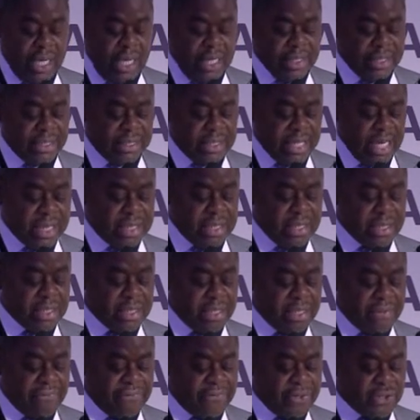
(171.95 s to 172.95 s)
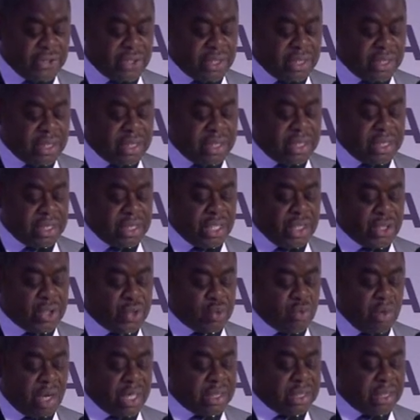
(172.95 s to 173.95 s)
and technical efficiencies
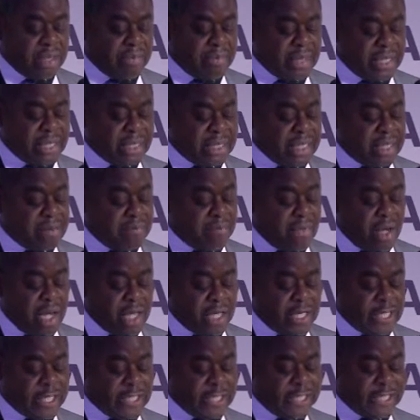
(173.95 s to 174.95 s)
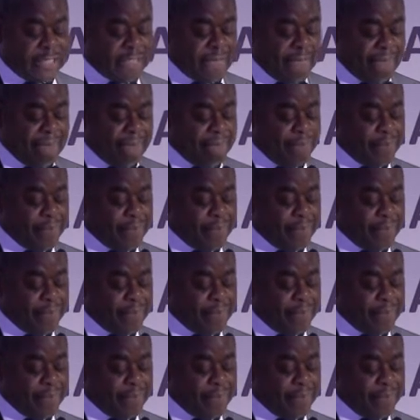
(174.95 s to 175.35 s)
into our domestic markets.